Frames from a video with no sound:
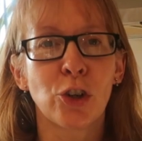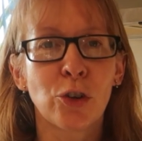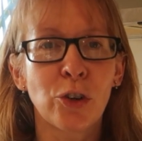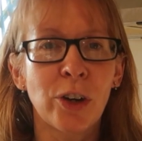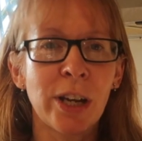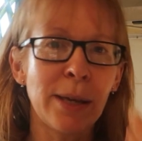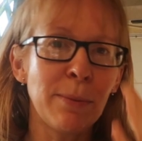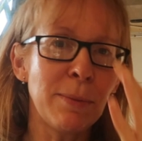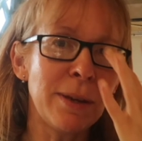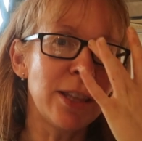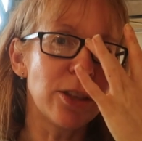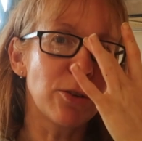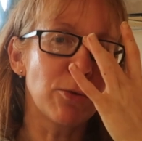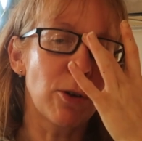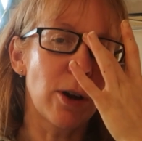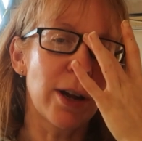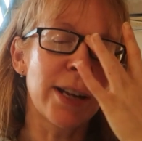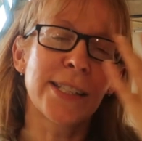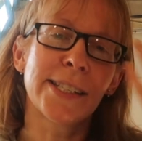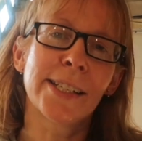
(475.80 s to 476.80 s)
creamy, the
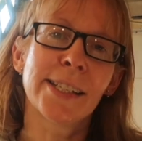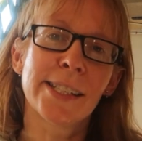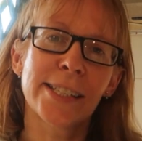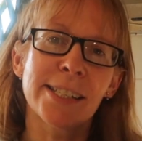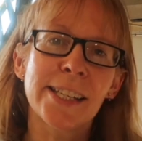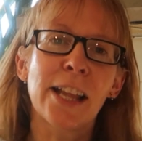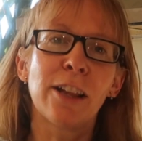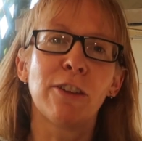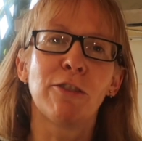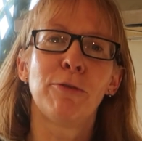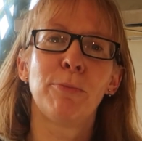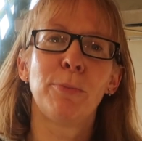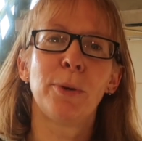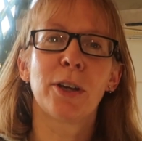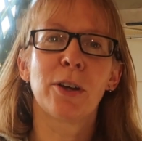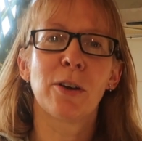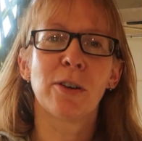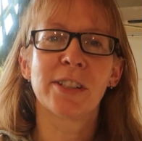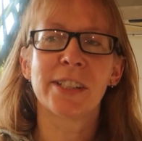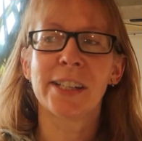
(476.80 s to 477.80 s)
rice itself,
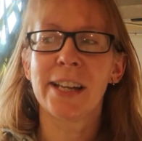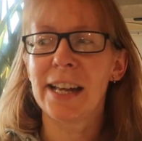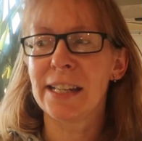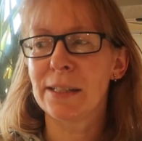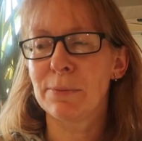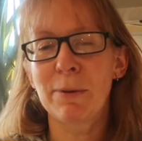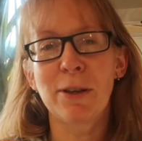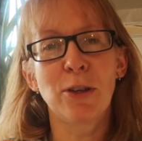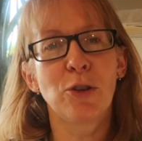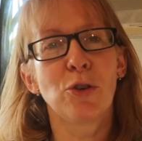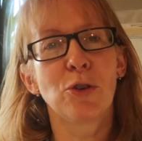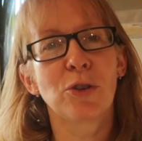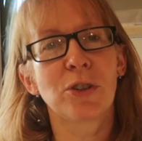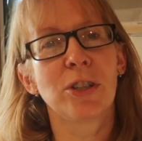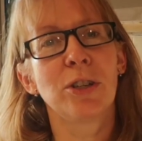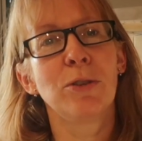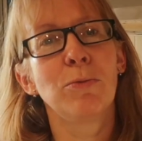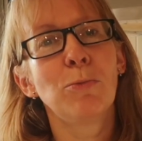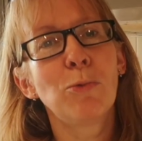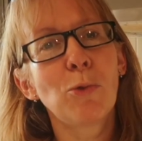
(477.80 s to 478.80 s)
because it has been
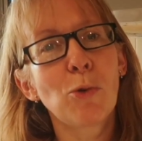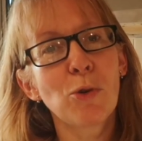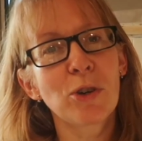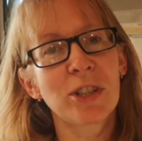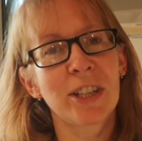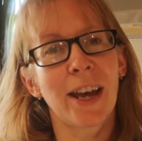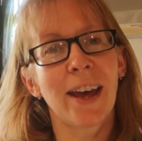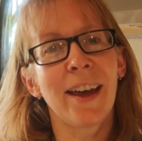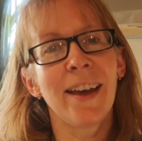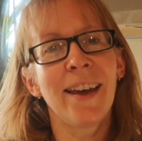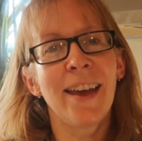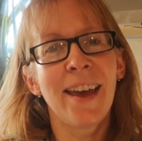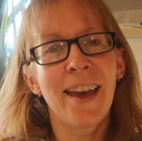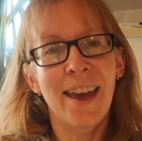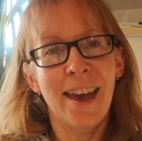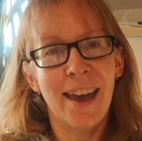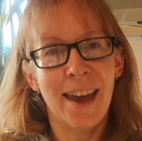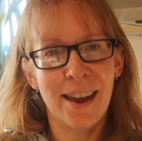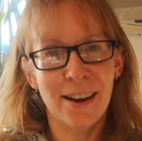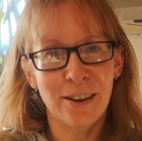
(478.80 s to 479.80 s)
cooked in water
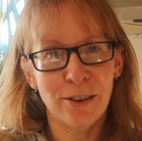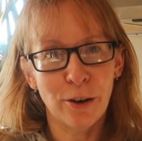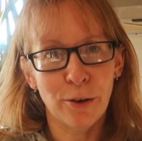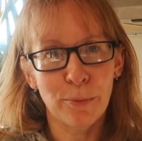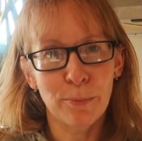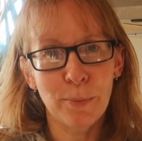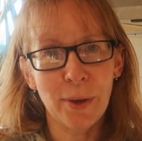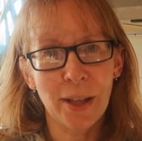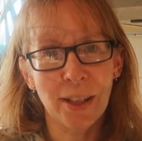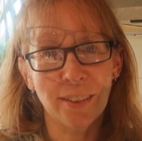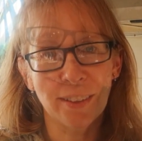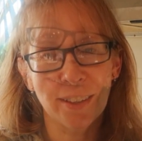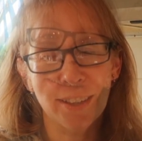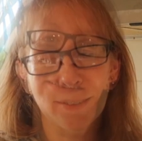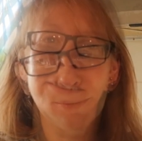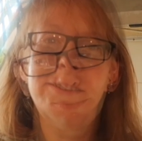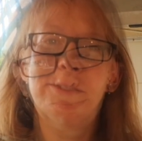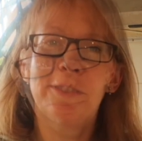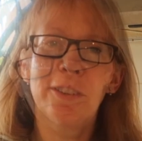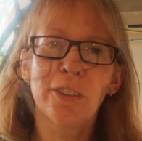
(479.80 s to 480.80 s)
and not milk.
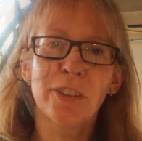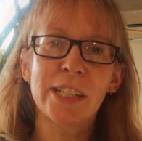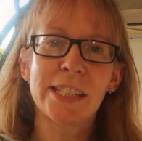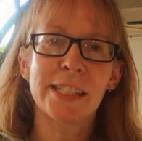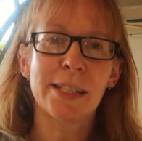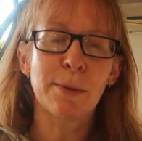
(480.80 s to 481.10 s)
Very